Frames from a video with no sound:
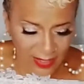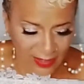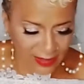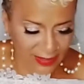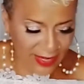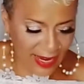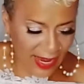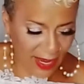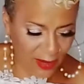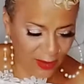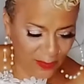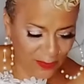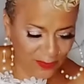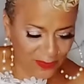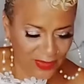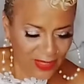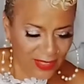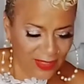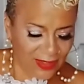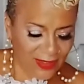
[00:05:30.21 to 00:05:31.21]
Now,
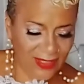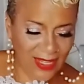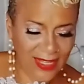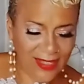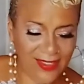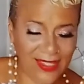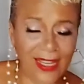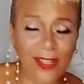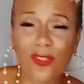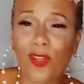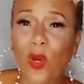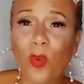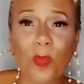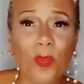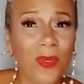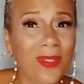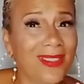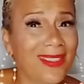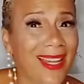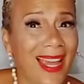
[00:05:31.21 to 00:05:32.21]
let's, and don't
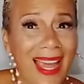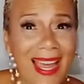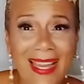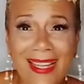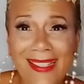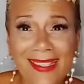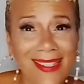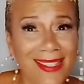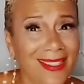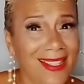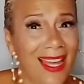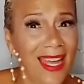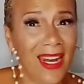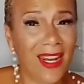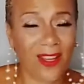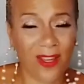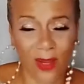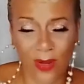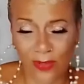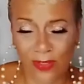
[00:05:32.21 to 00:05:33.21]
pretend to let
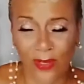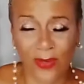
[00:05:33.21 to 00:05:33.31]
it go.